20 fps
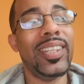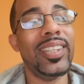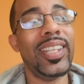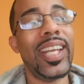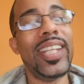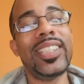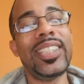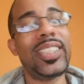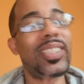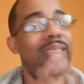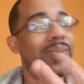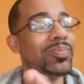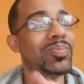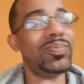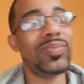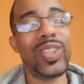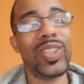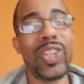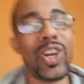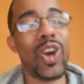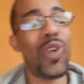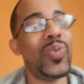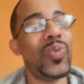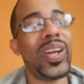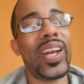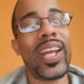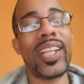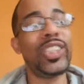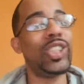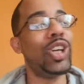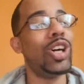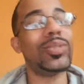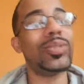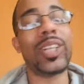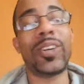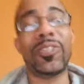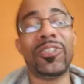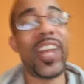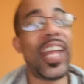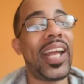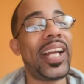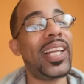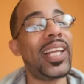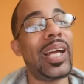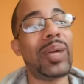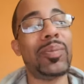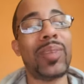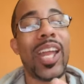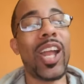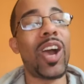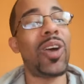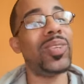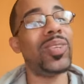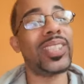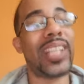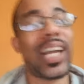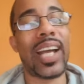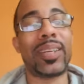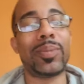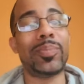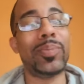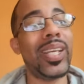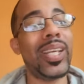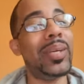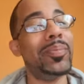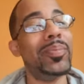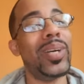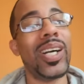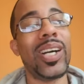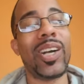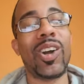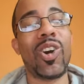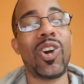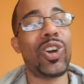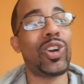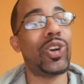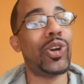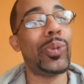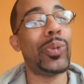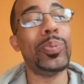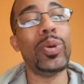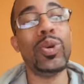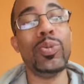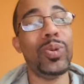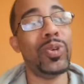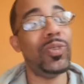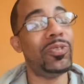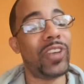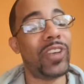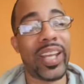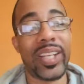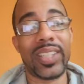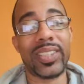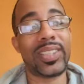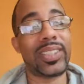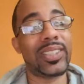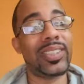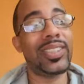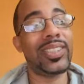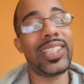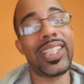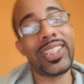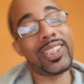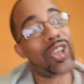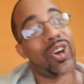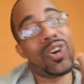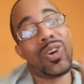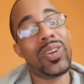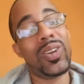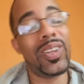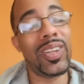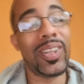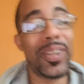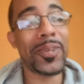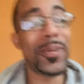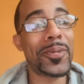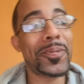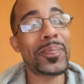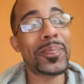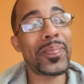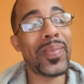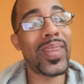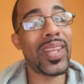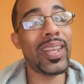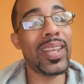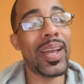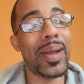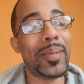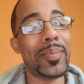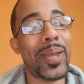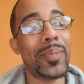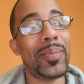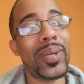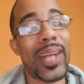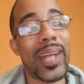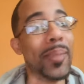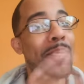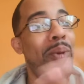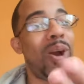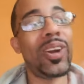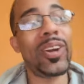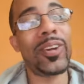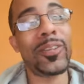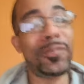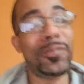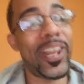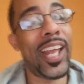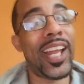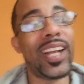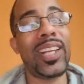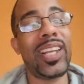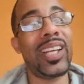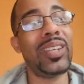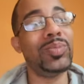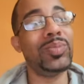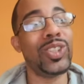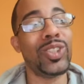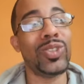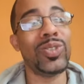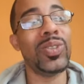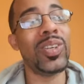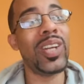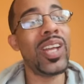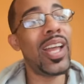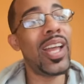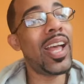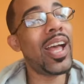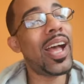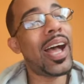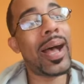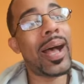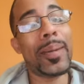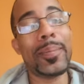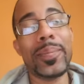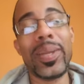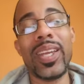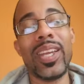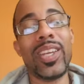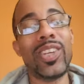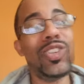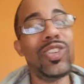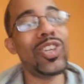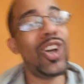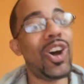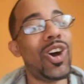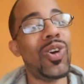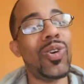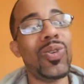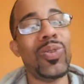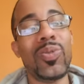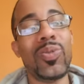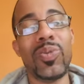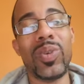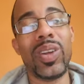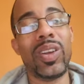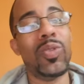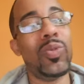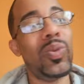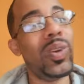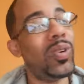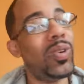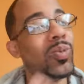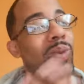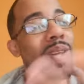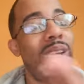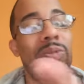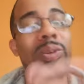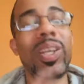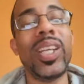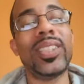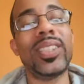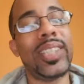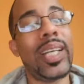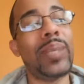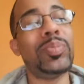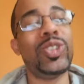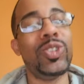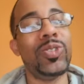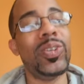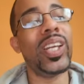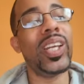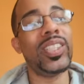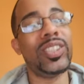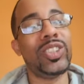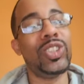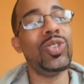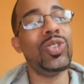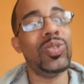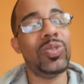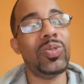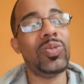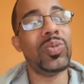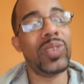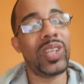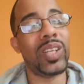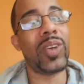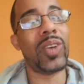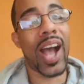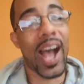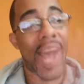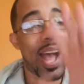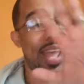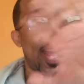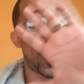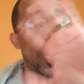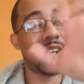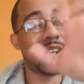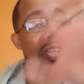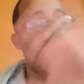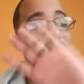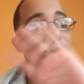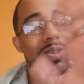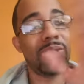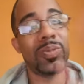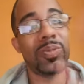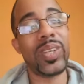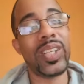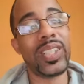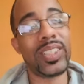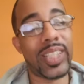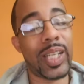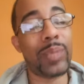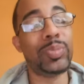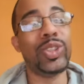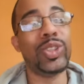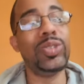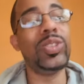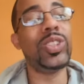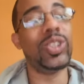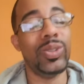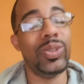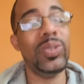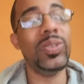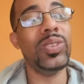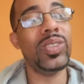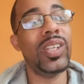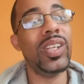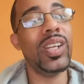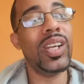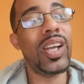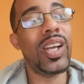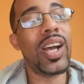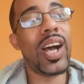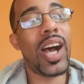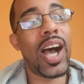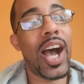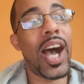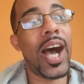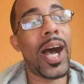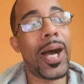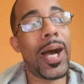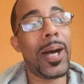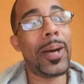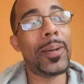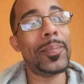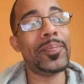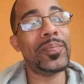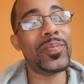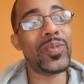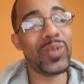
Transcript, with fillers: They just, you know, when they show up to the fan club, they always got the mean mug on or the boo boo face. That's all. You know what I mean? But they part of the fan club too. I mean, you know, we we we, we accept you in too. We high hater, we accept you too. Um,